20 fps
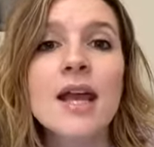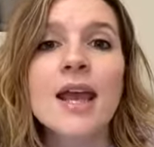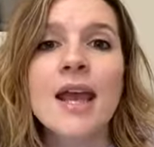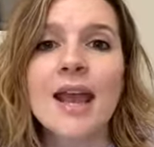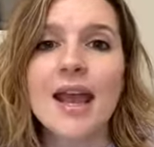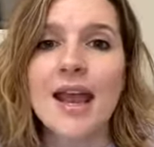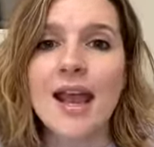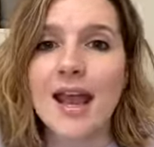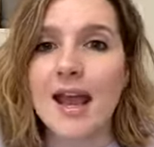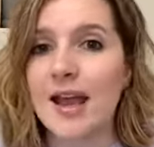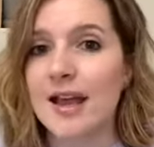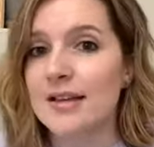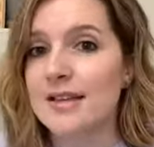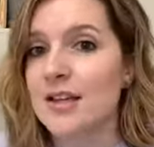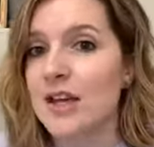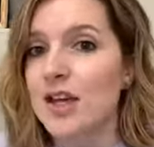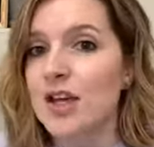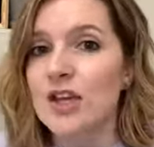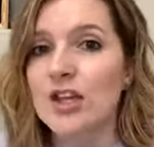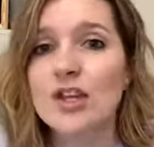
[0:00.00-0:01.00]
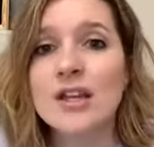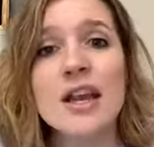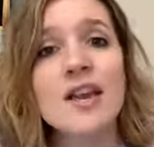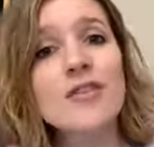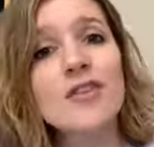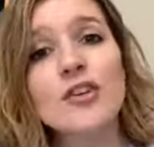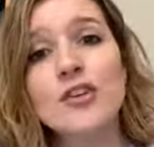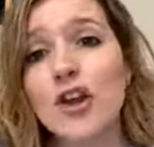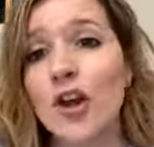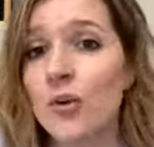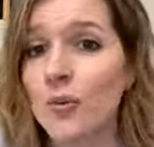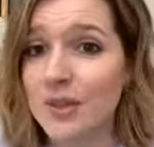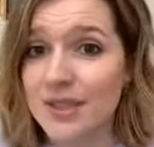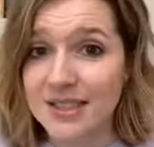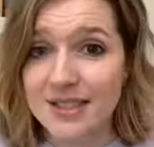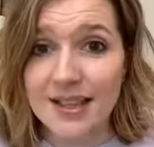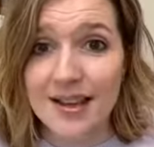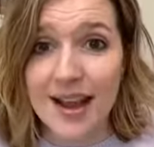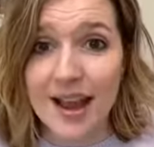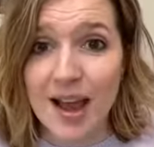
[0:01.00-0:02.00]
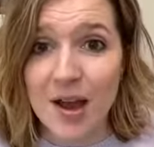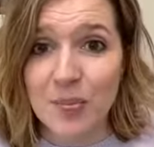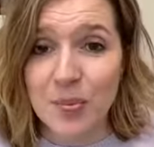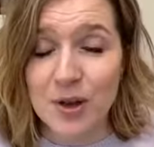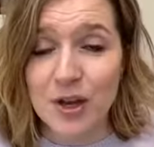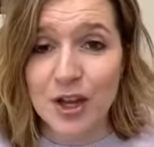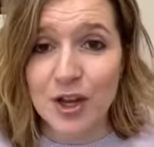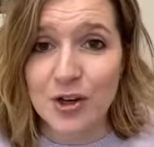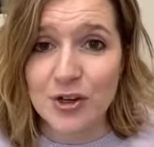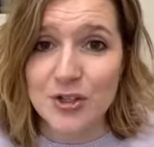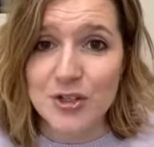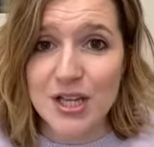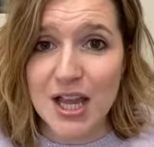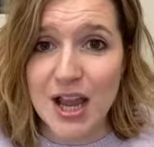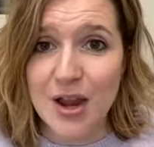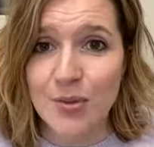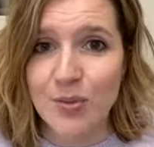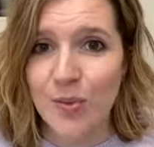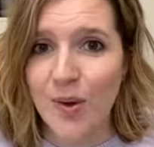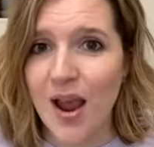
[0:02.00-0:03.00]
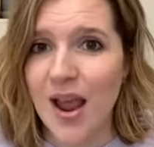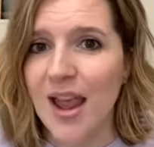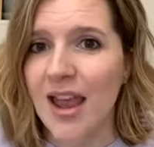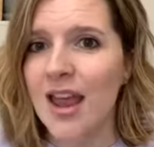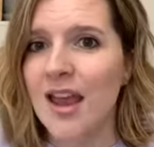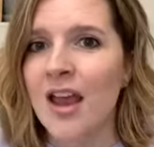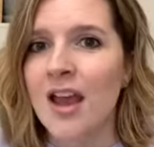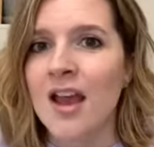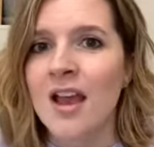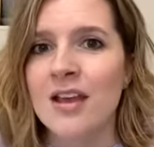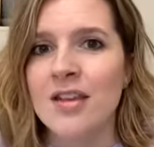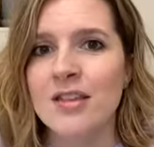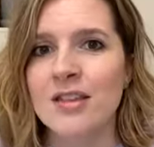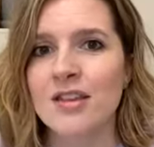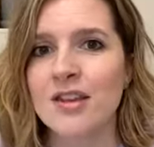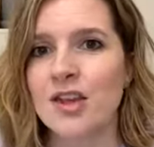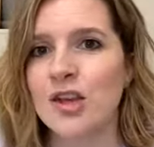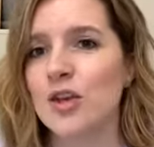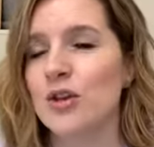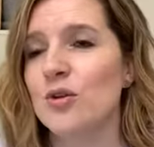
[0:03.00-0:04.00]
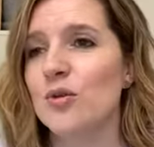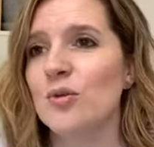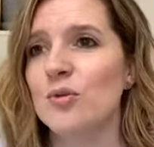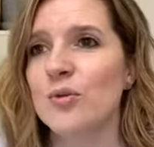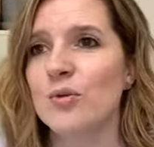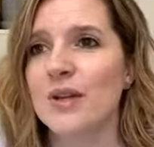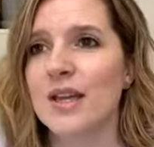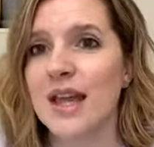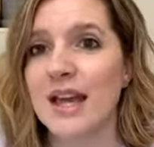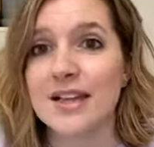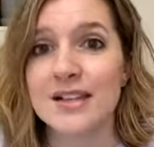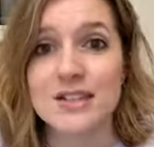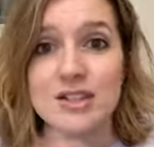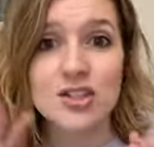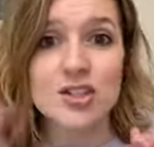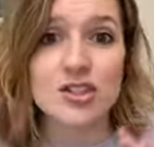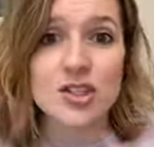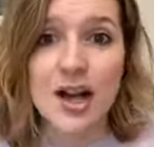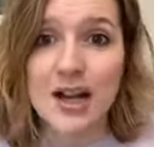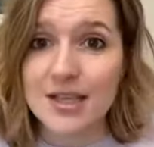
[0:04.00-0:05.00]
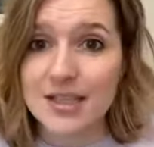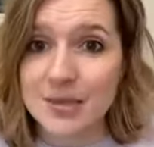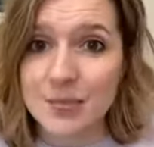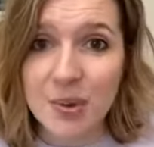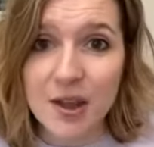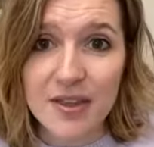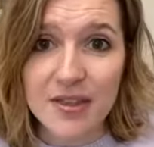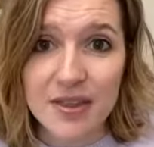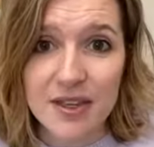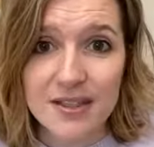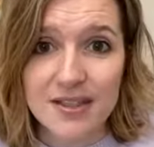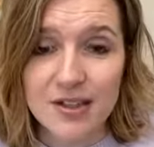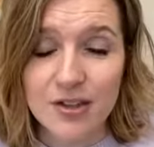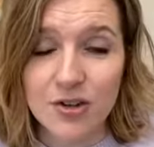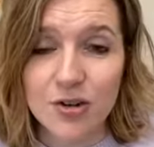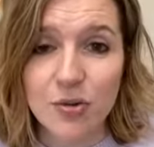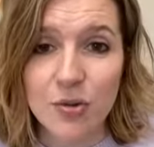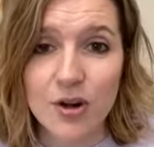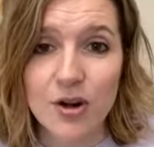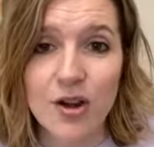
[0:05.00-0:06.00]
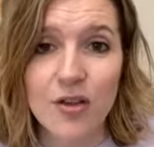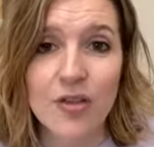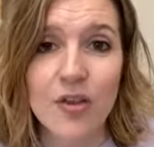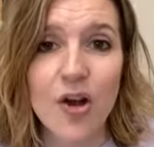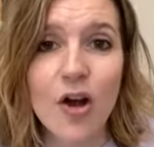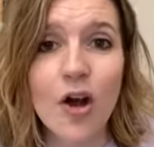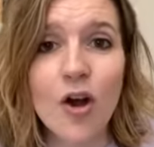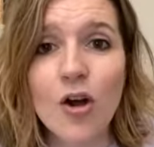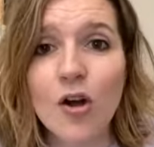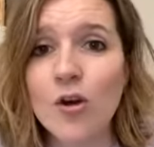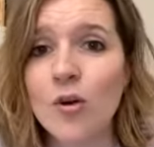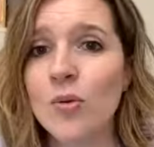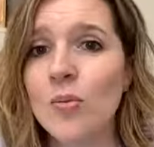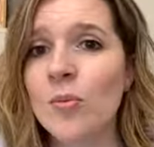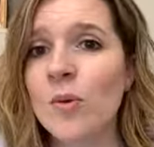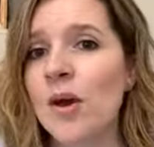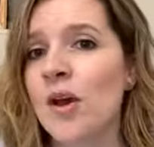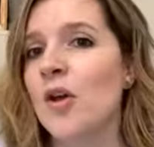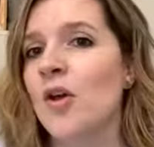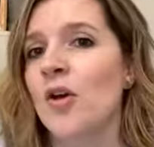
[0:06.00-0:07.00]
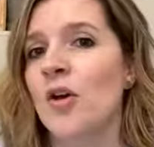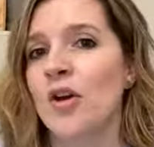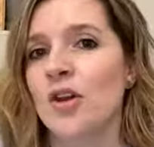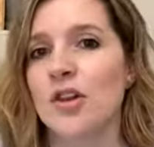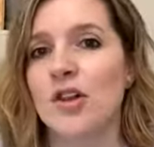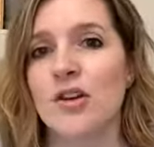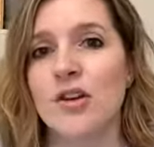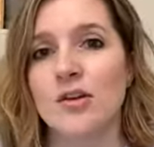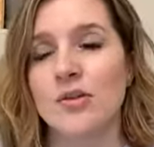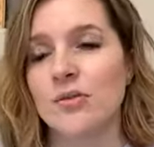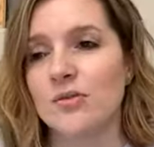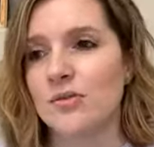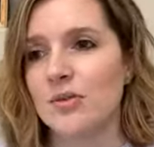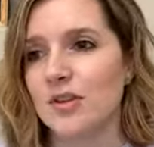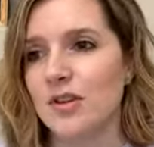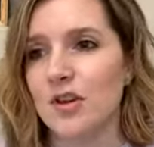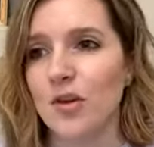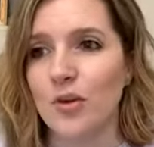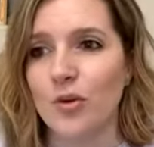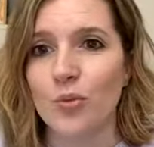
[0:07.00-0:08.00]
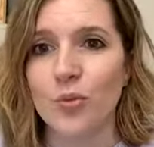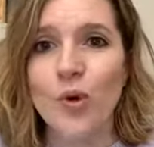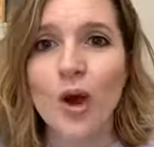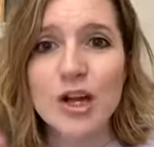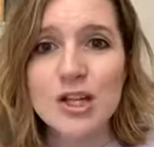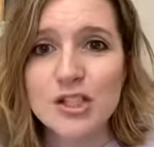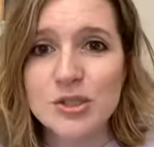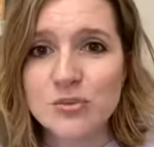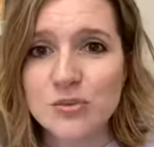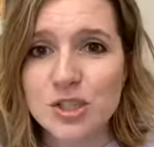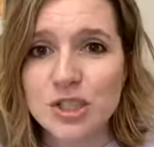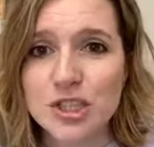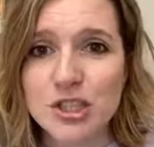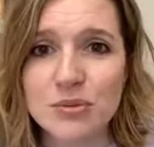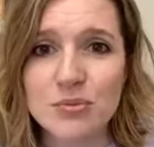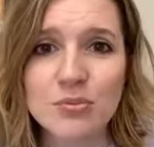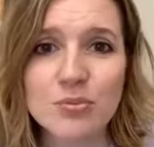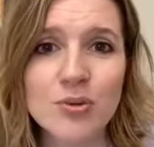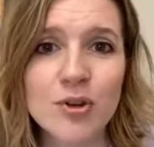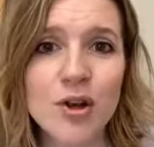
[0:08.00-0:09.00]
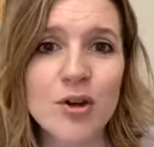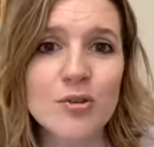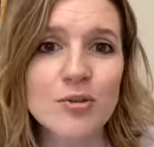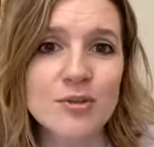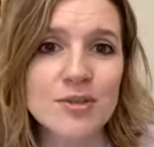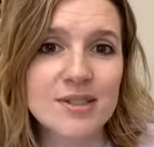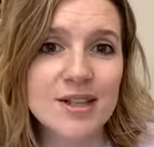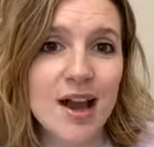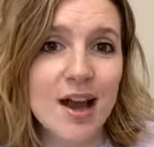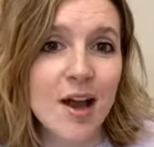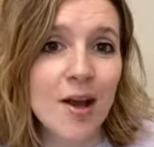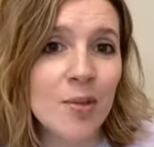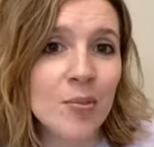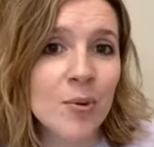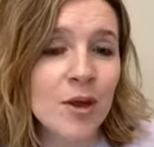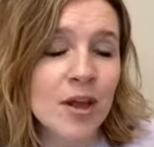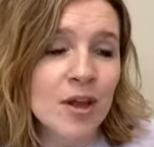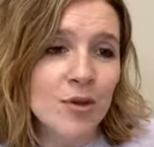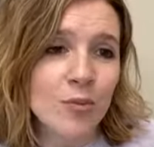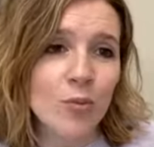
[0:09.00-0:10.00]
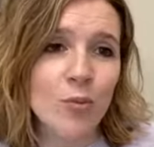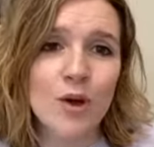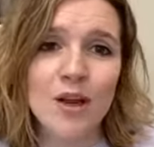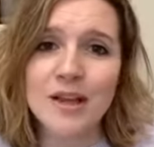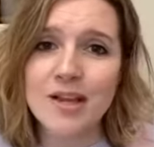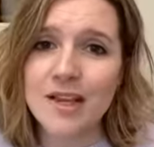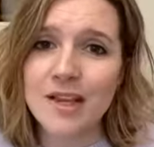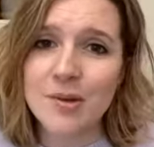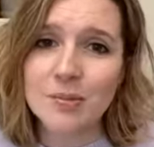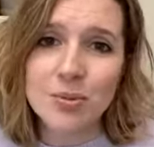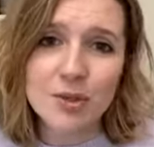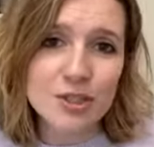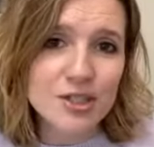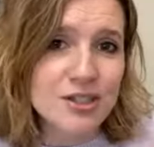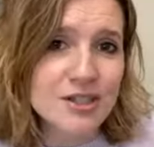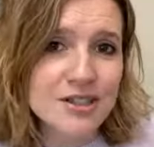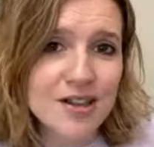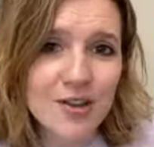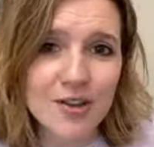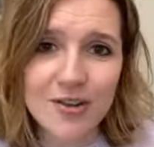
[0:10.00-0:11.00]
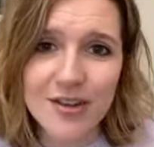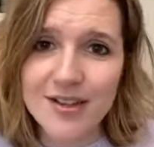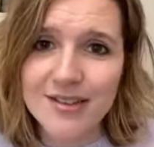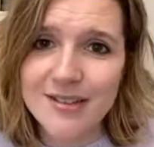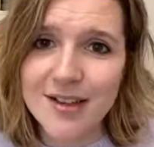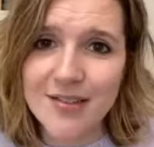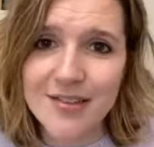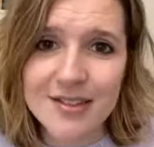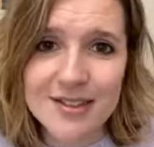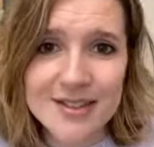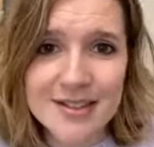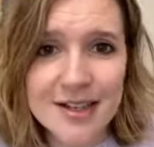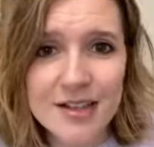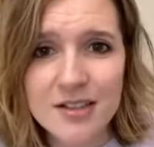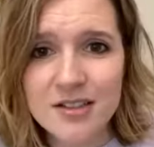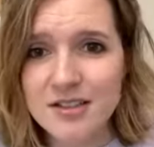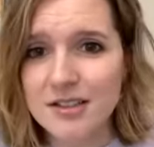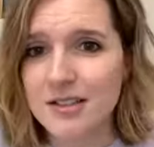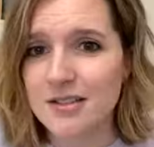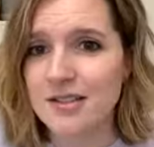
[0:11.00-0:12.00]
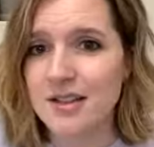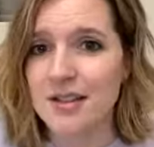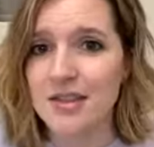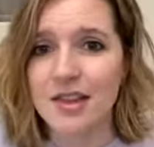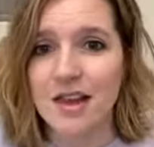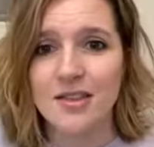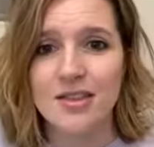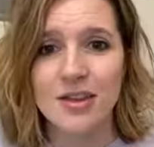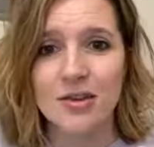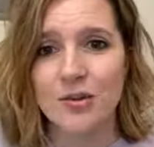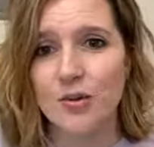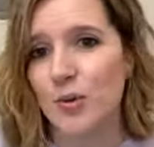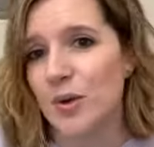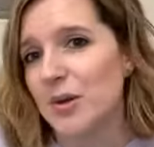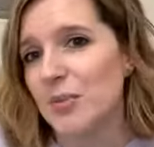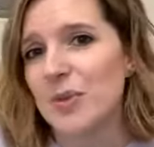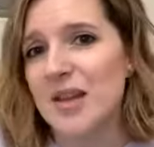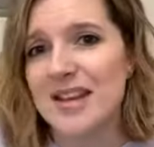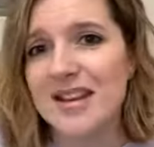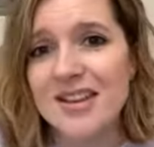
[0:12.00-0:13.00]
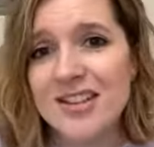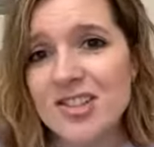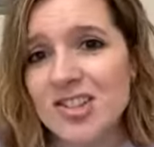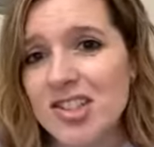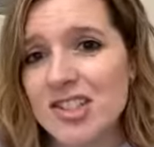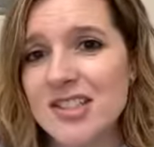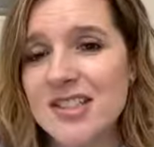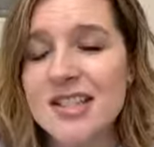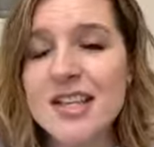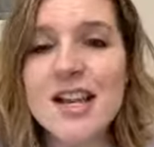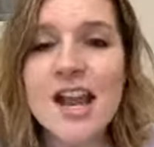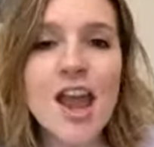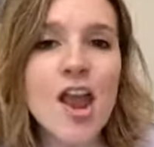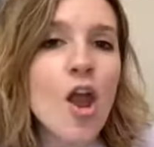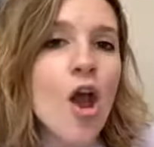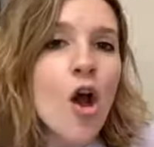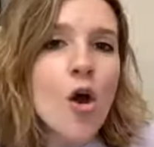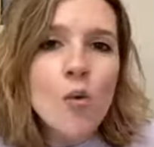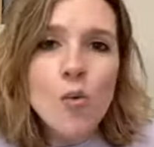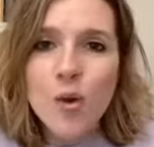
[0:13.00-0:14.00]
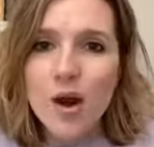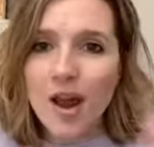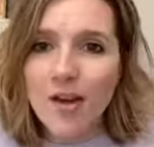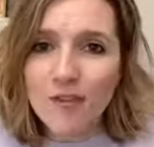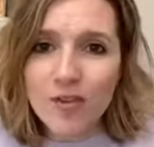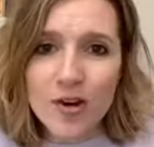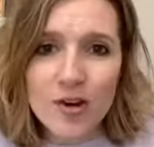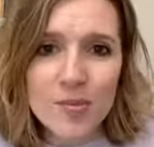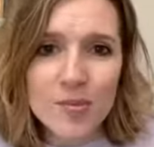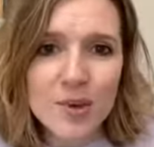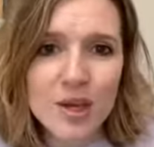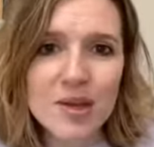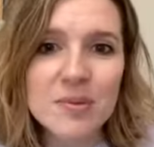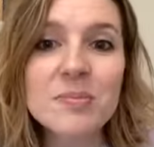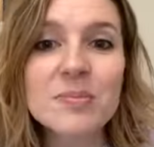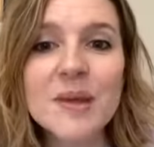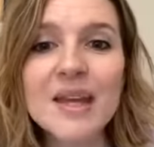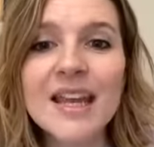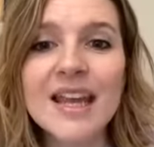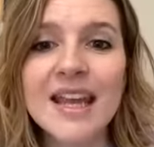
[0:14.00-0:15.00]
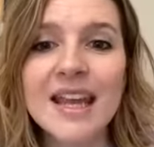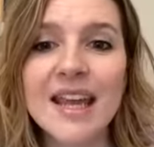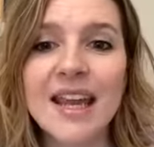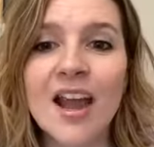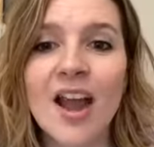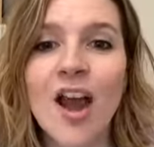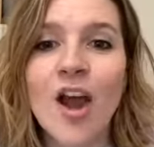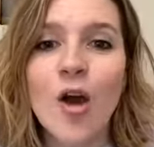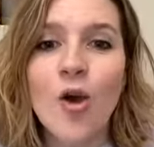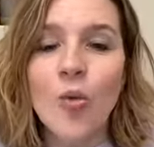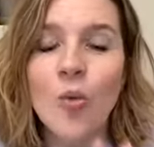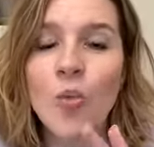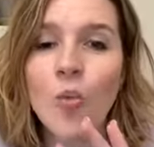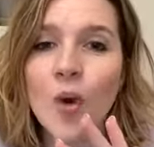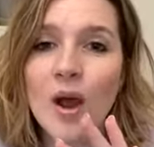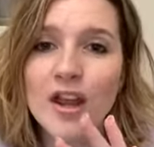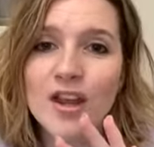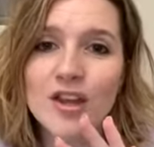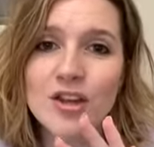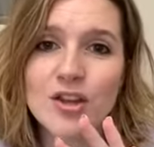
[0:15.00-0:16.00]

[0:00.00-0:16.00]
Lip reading: and you never know what's going to happen in your day, right? You get distracted by things that are going on in the home. You know, your washing machine blows up. One kid pushes the other kid down the stairs because they thought they were going to be ninjas today. Whatever it may be, what